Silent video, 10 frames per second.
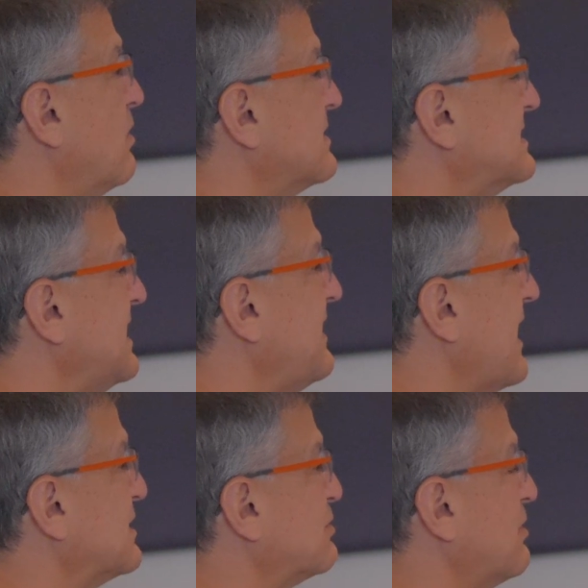don't see
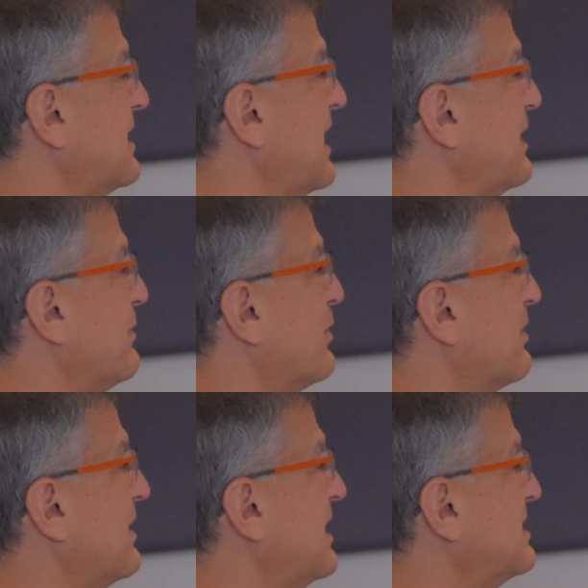that screen
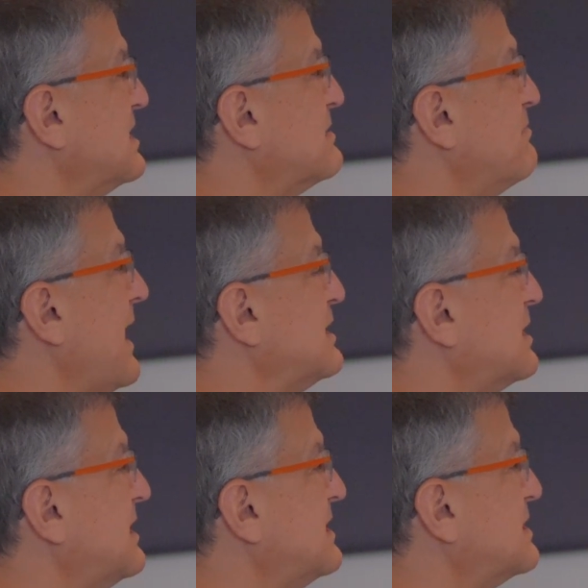anymore. It just
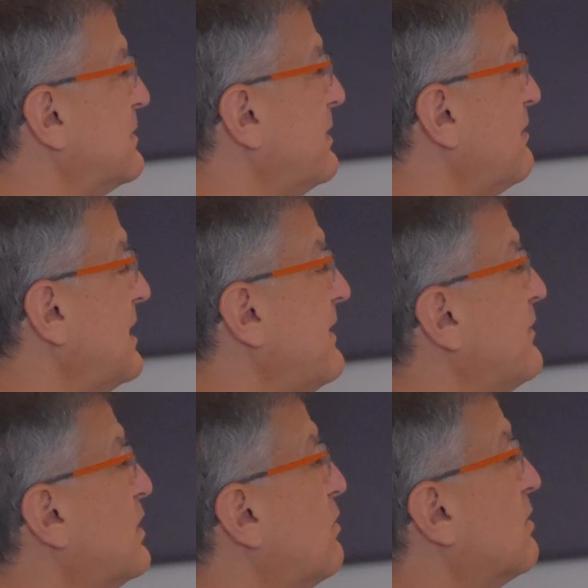magically disappeared,
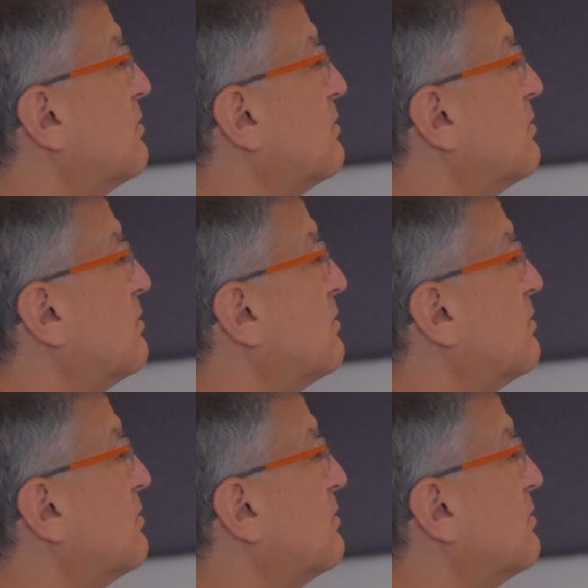even though we're